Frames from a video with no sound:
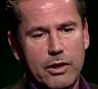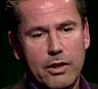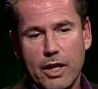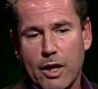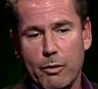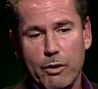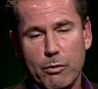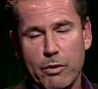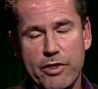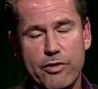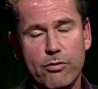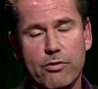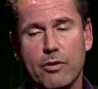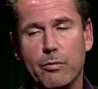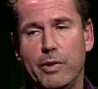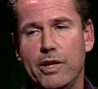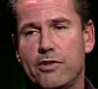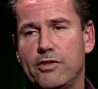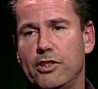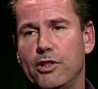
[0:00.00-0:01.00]
And we went through the
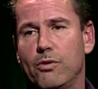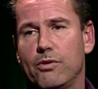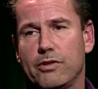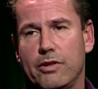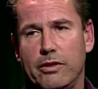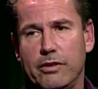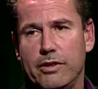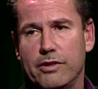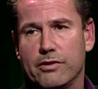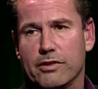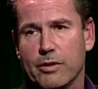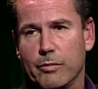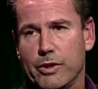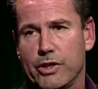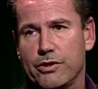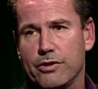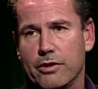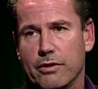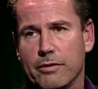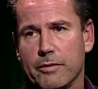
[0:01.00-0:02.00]
BC Utilities
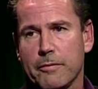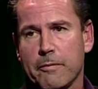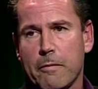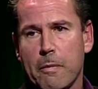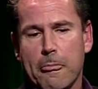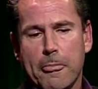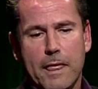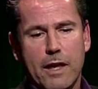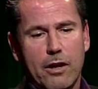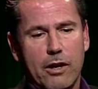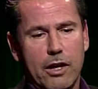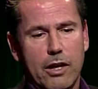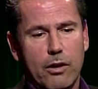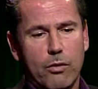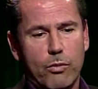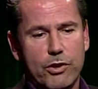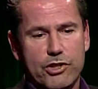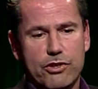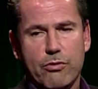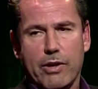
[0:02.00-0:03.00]
Commission,
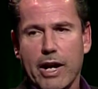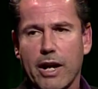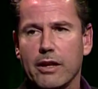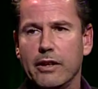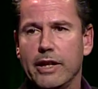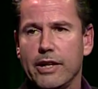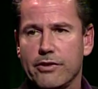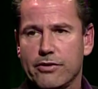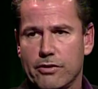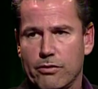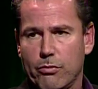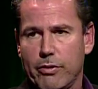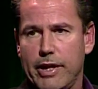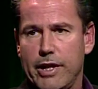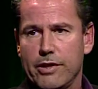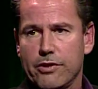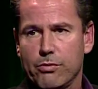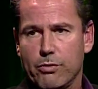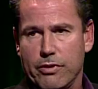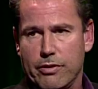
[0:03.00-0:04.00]
which regulates the
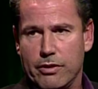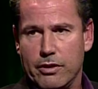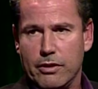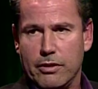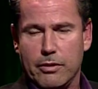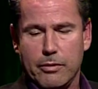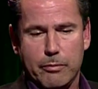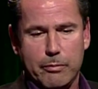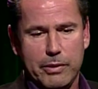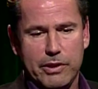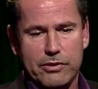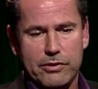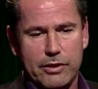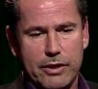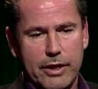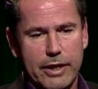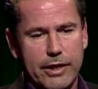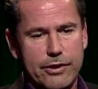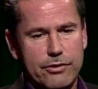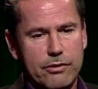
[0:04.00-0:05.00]
rates within the BC
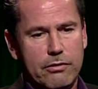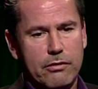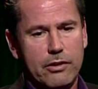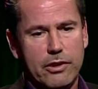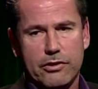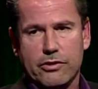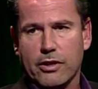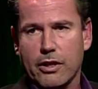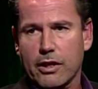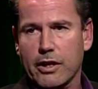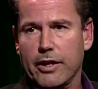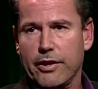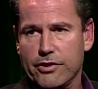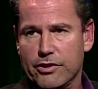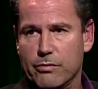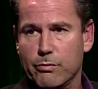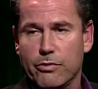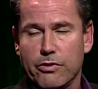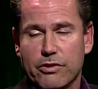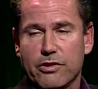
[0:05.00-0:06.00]
Hydro, because our
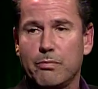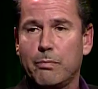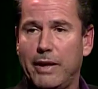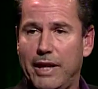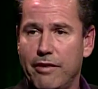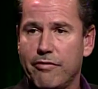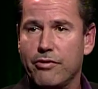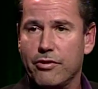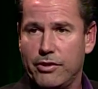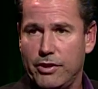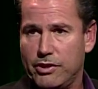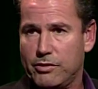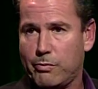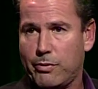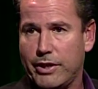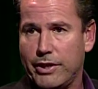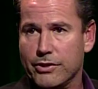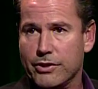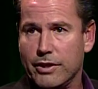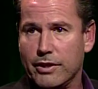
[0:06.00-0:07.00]
customers pay for these
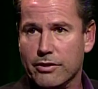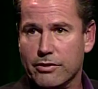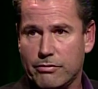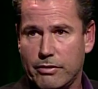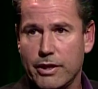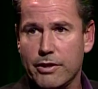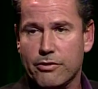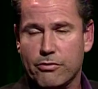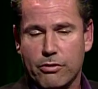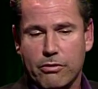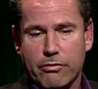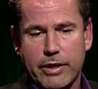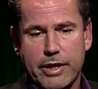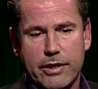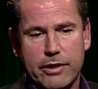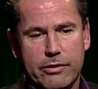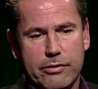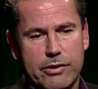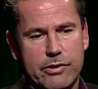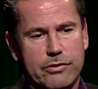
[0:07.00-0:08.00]
projects, right, through rate
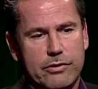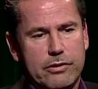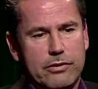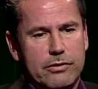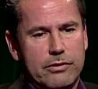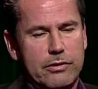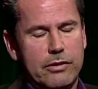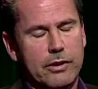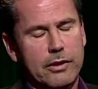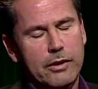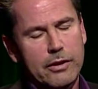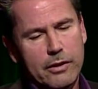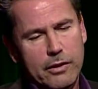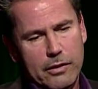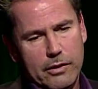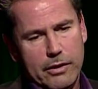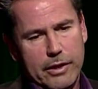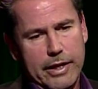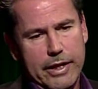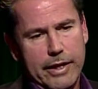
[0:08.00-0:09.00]
increases.
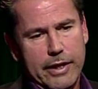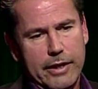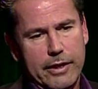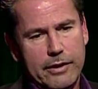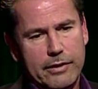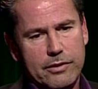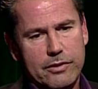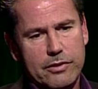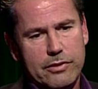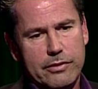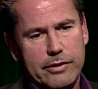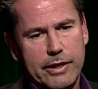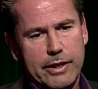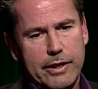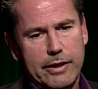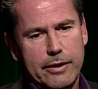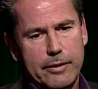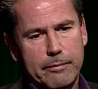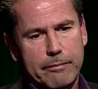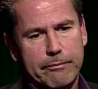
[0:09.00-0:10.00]
And
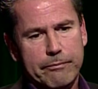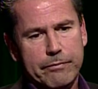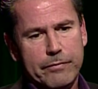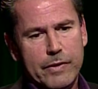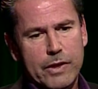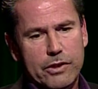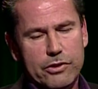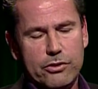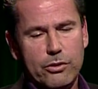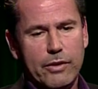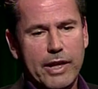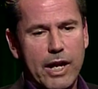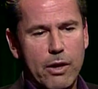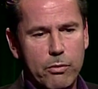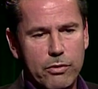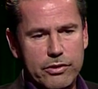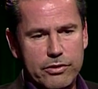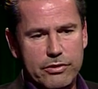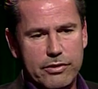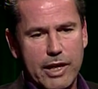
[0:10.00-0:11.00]
so
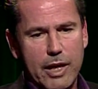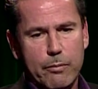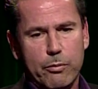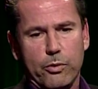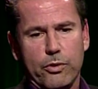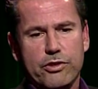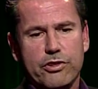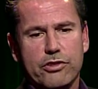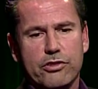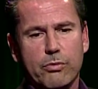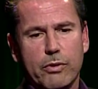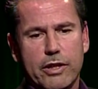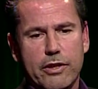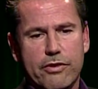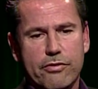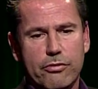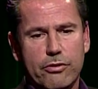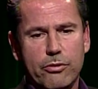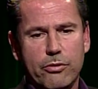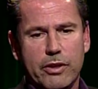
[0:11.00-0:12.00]
that process went
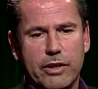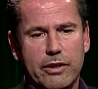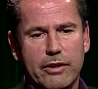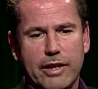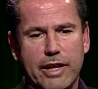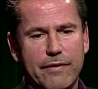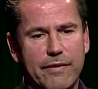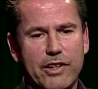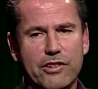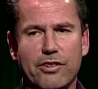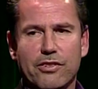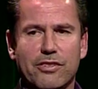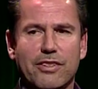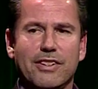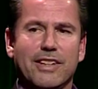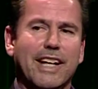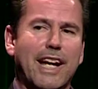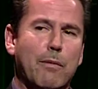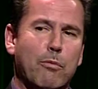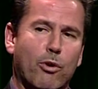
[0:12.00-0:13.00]
through, and this isn't
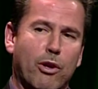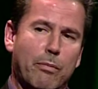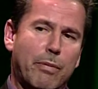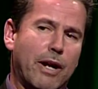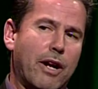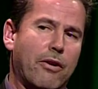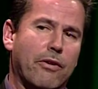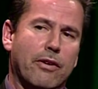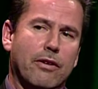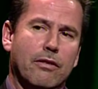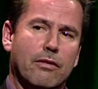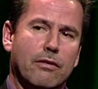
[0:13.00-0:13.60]
to get more power.